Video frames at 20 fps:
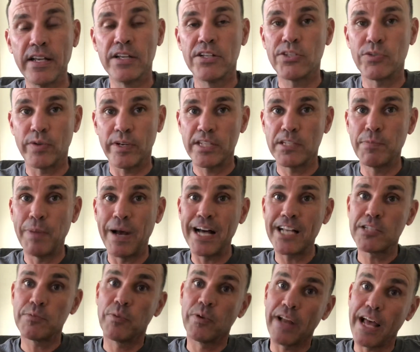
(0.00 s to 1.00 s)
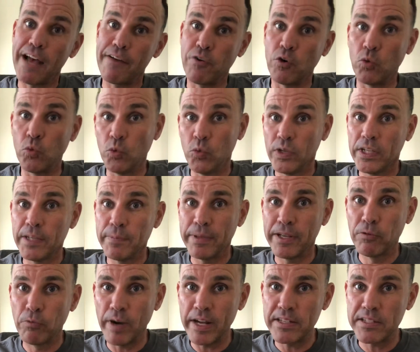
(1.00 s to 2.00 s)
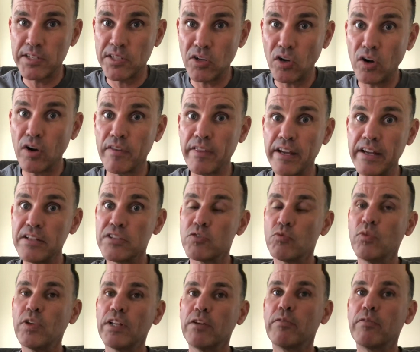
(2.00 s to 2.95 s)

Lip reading: So it is possible to have a really big red star that is really,